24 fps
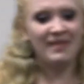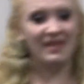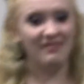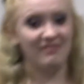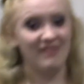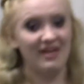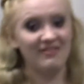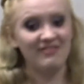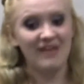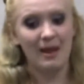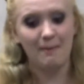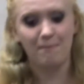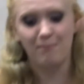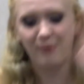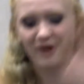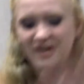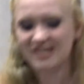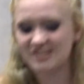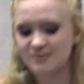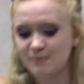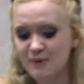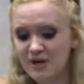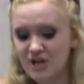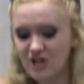And then that
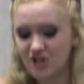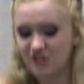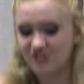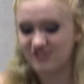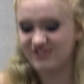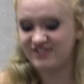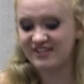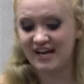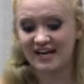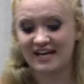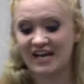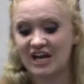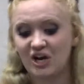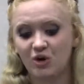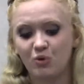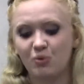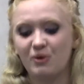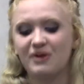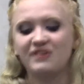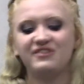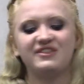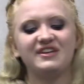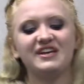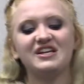brings me to 2
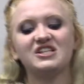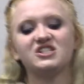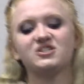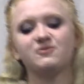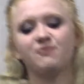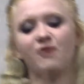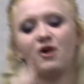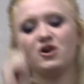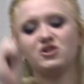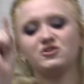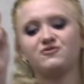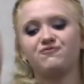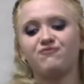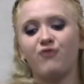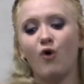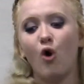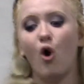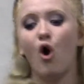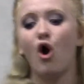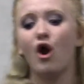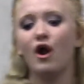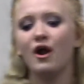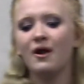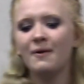Corinthians verse
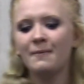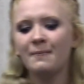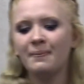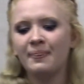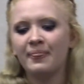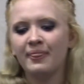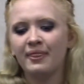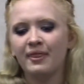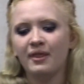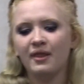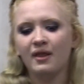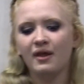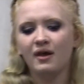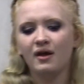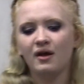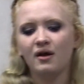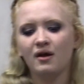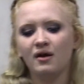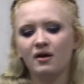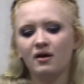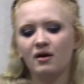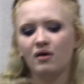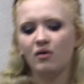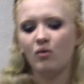4.
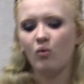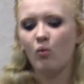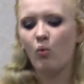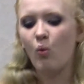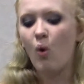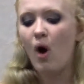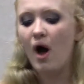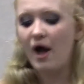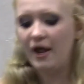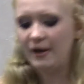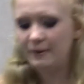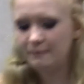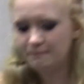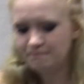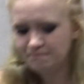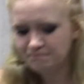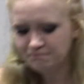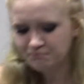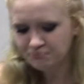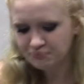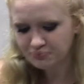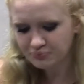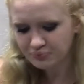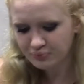1.
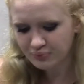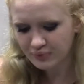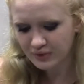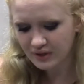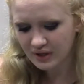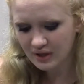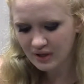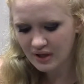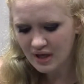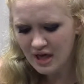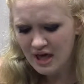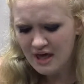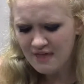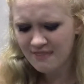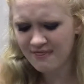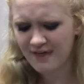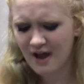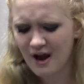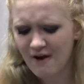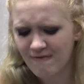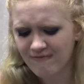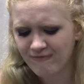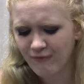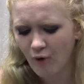
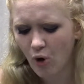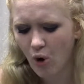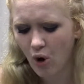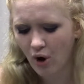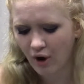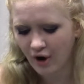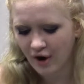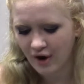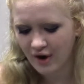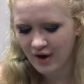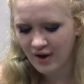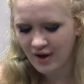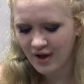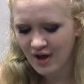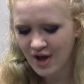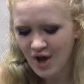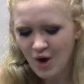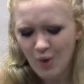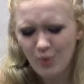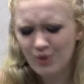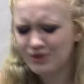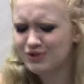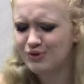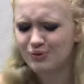Therefore,
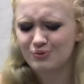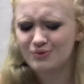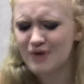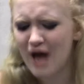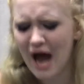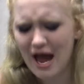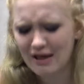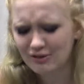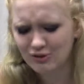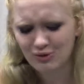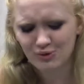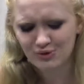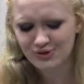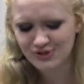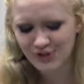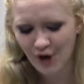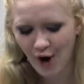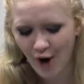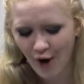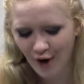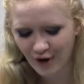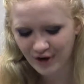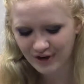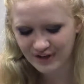we do not lose
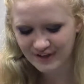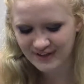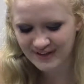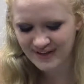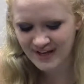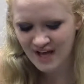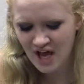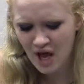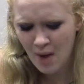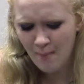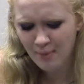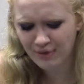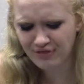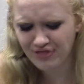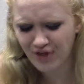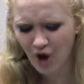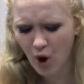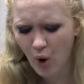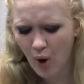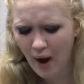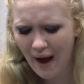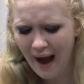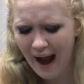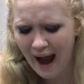heart, but
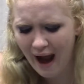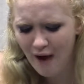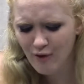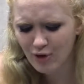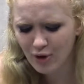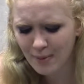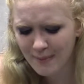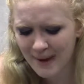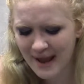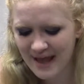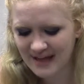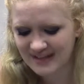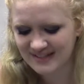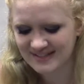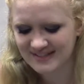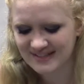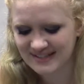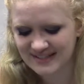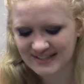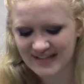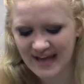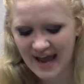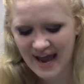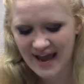though our outer man is
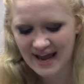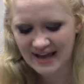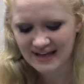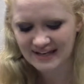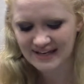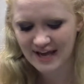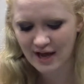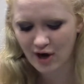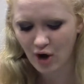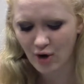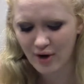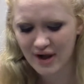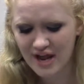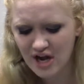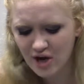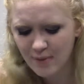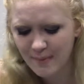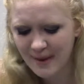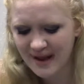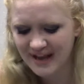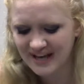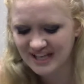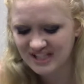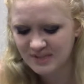decaying, yet our
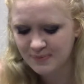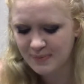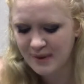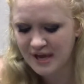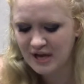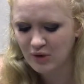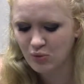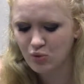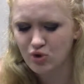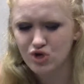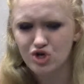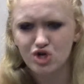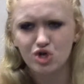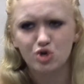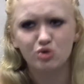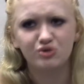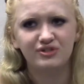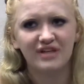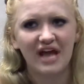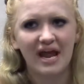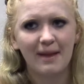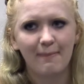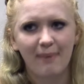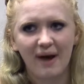inner man is being
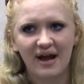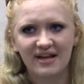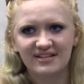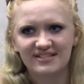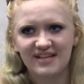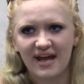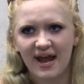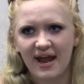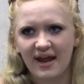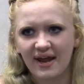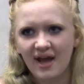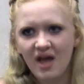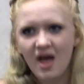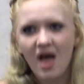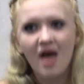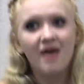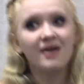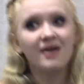renewed day by day.